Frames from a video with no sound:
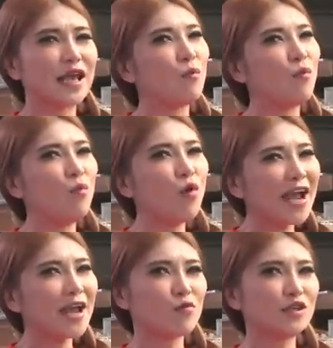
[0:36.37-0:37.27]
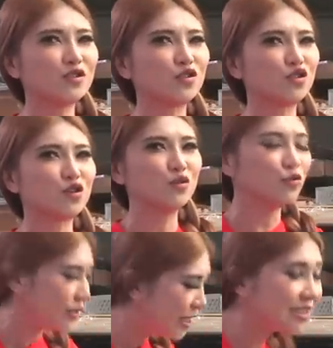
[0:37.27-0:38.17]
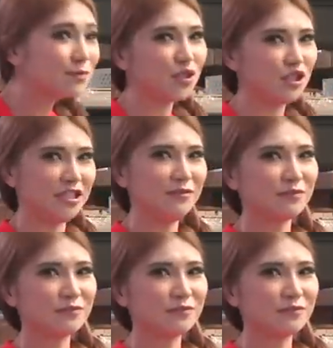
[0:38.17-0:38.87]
and why I wanted to show you this machine.